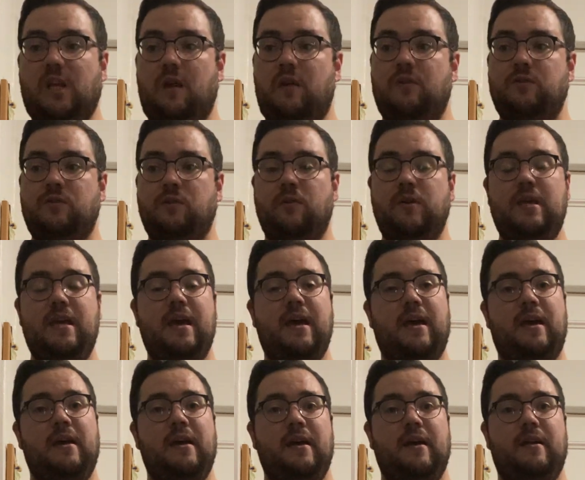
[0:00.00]
So
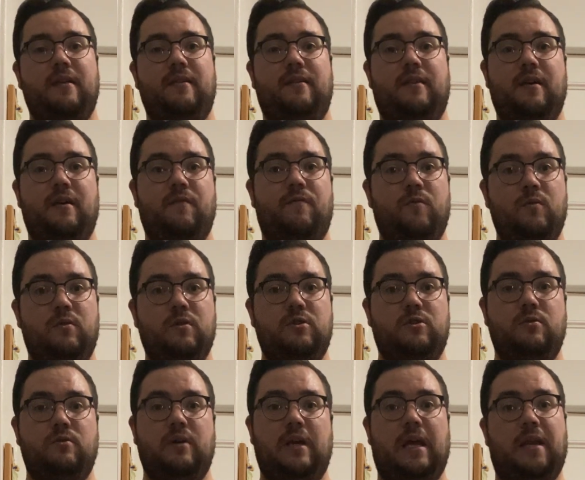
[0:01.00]
yeah, the
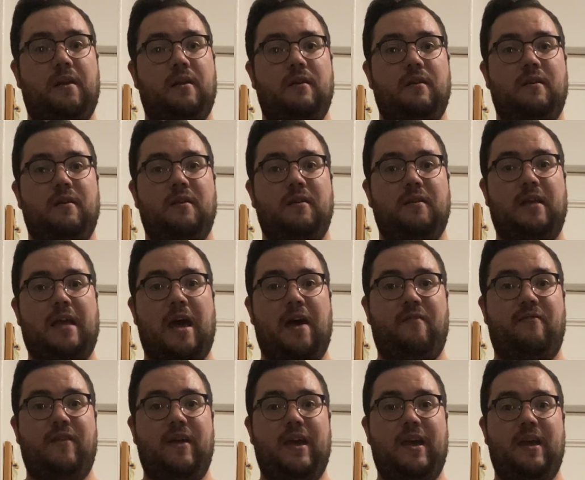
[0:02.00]
Fukujuen
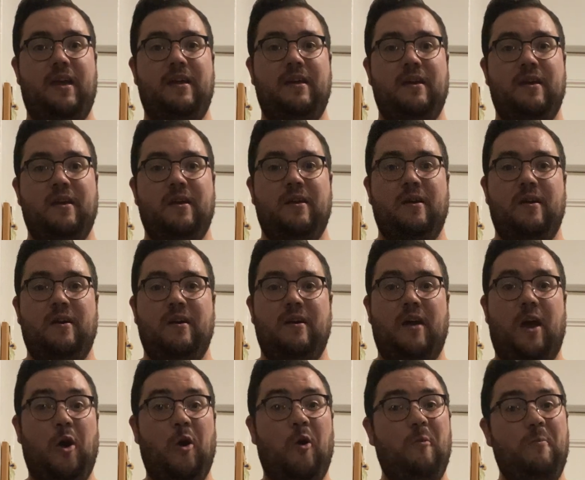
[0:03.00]
Cafe, I
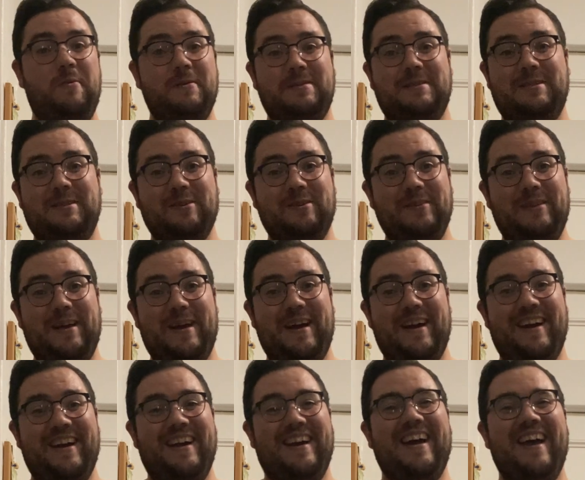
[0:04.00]
hope it's still
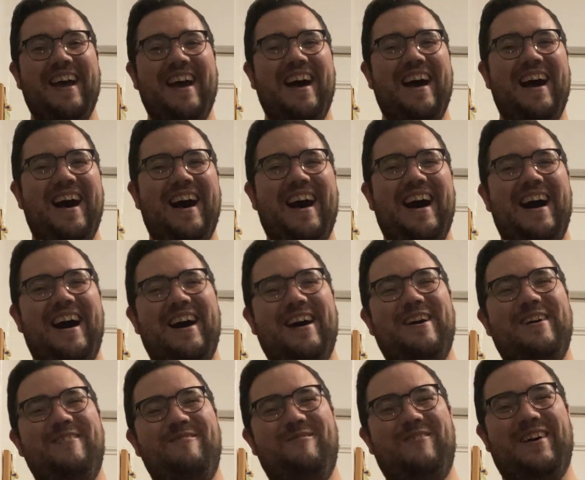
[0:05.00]
there,
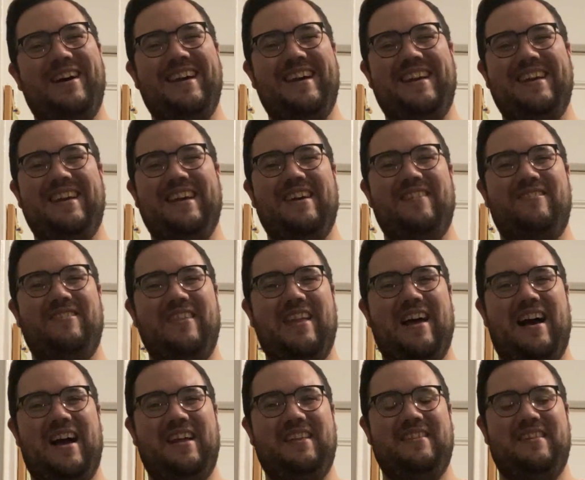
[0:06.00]
but if
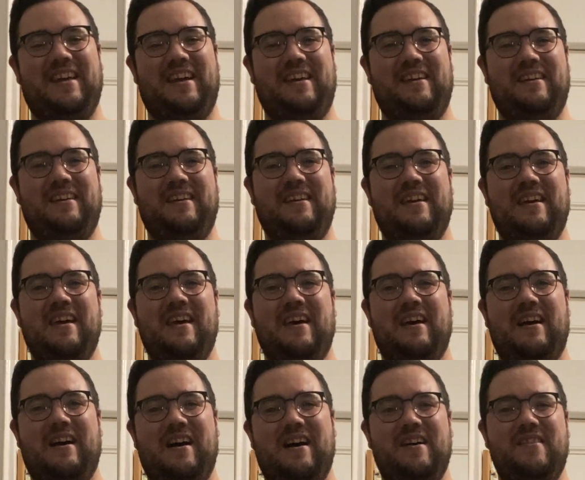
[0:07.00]
not, then
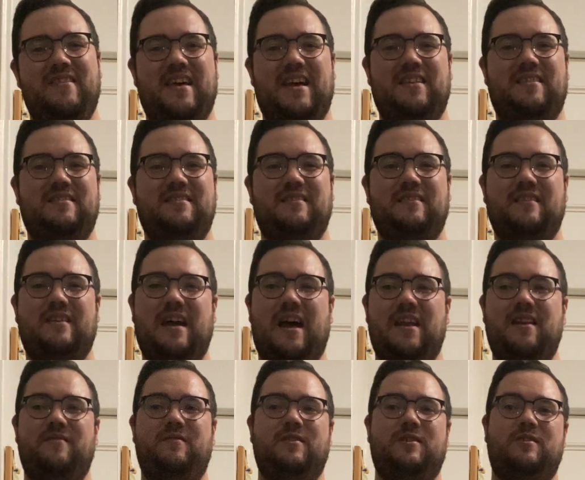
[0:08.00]
that's
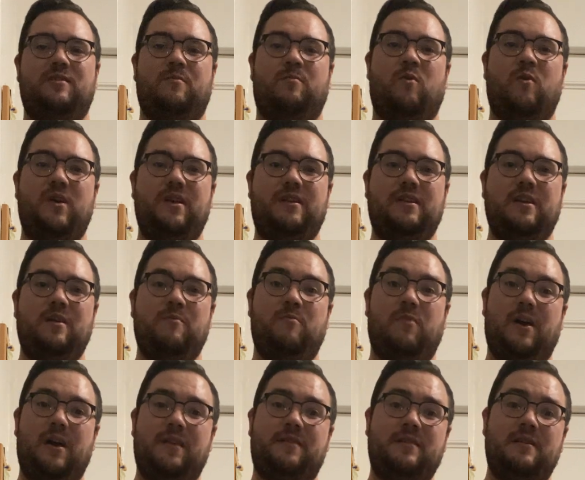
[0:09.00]
kind of disappointing.
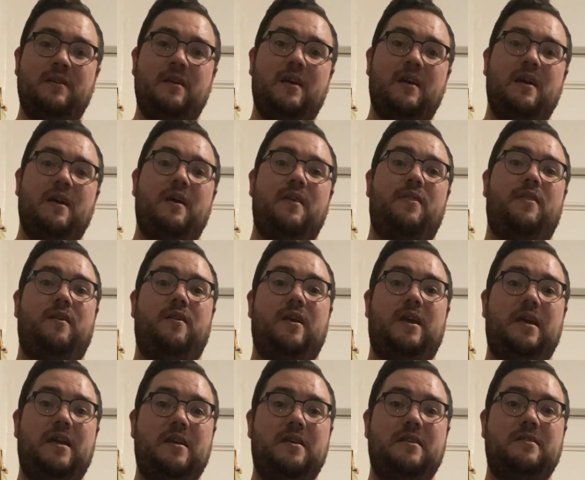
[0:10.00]
But there
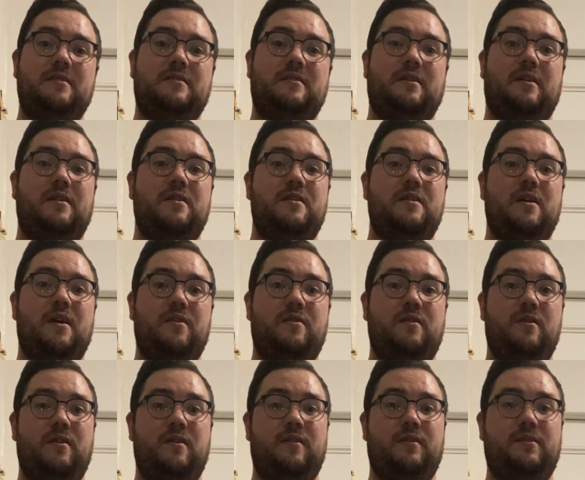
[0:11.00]
is
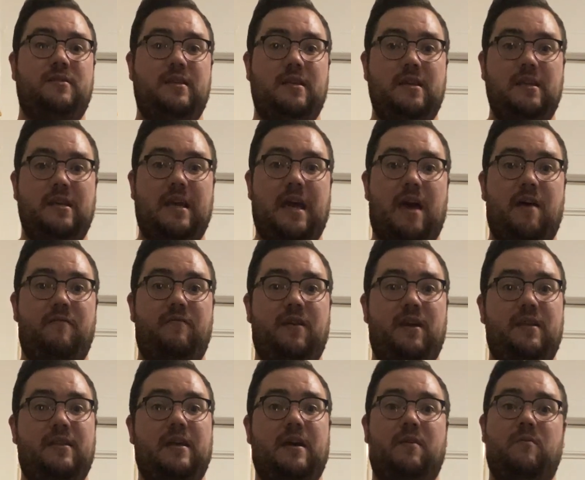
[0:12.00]
another tea cafe
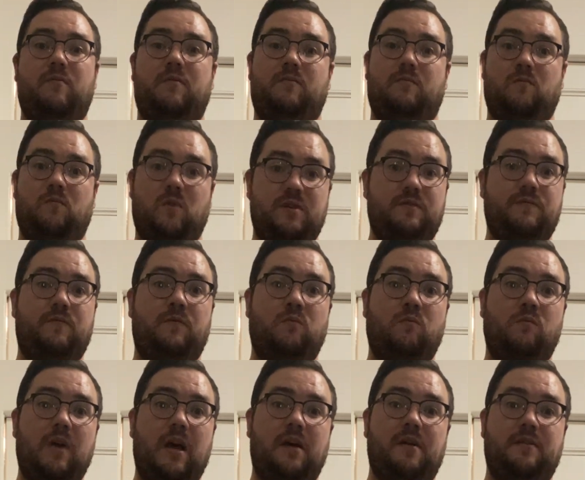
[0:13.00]
that was
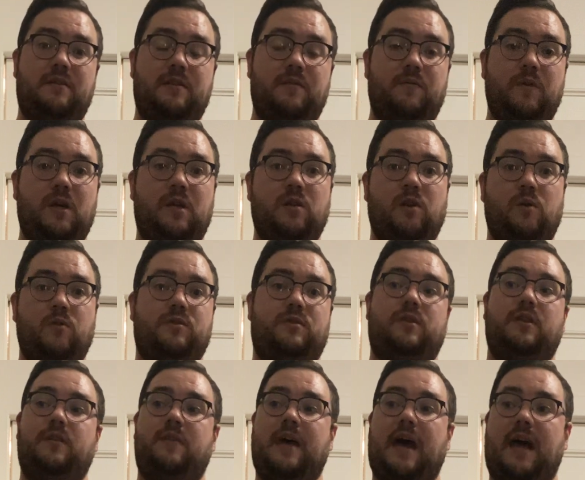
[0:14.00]
relatively close
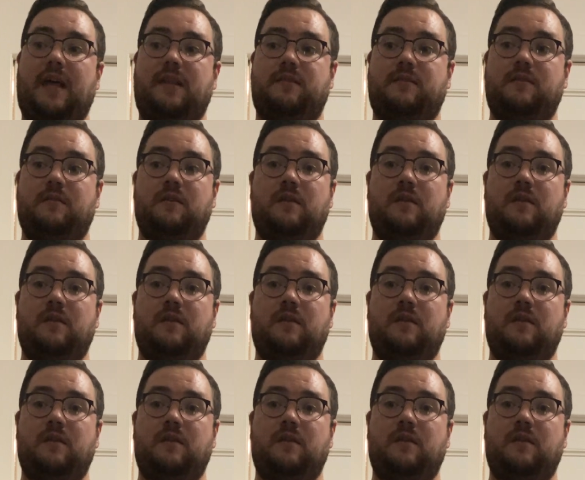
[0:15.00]
to that